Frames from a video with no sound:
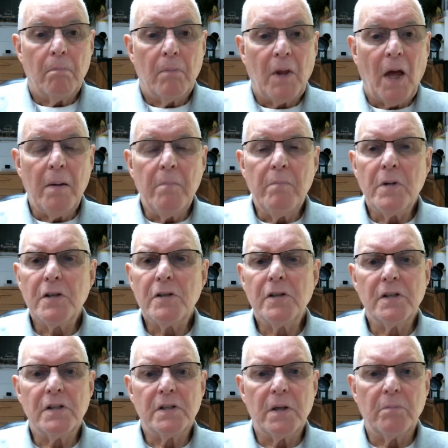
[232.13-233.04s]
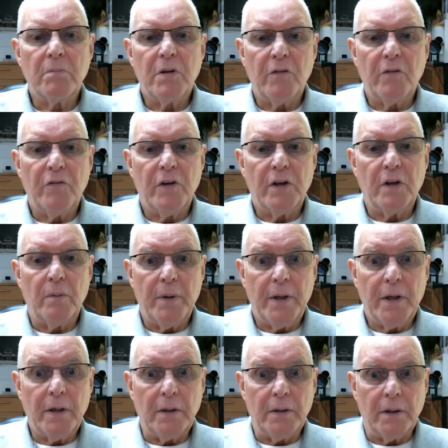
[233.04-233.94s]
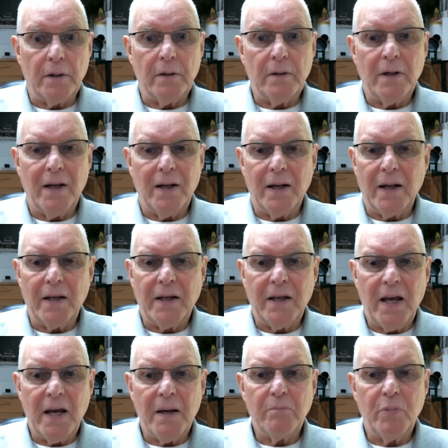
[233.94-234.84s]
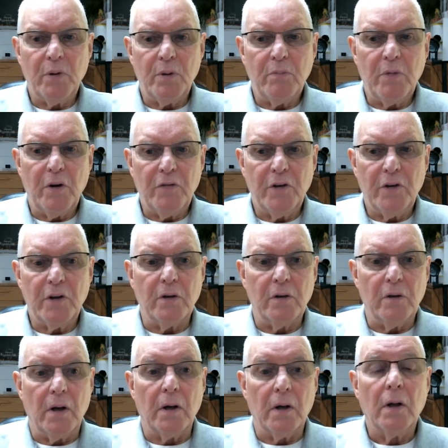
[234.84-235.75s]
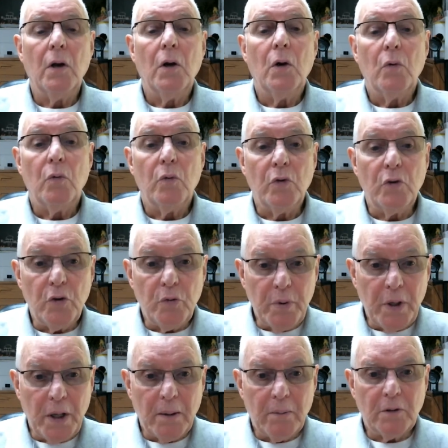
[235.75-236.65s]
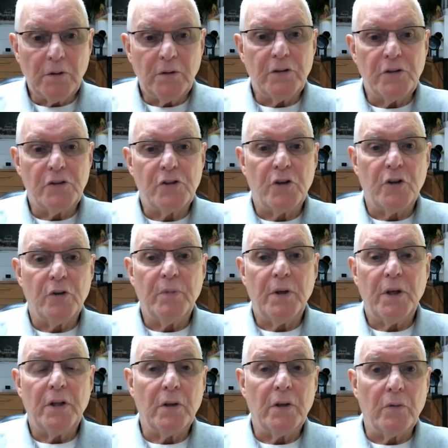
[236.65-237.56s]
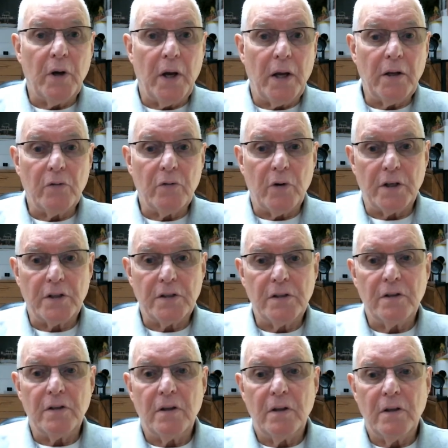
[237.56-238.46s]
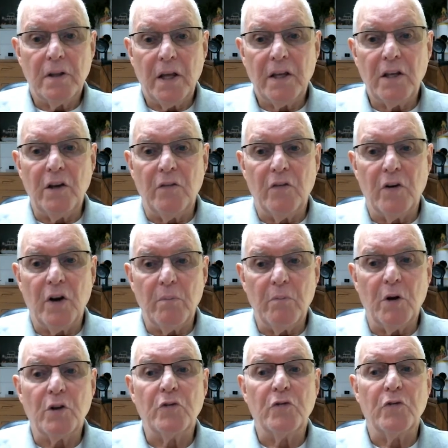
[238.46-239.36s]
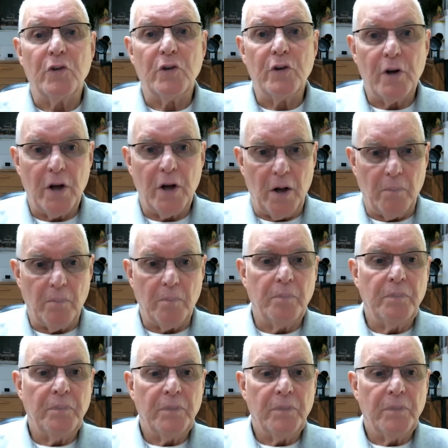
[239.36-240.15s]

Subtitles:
I'm missing something fundamental here, and I can't put my finger on it. Would you be able to steer me in the right direction? Thank you very much for your help.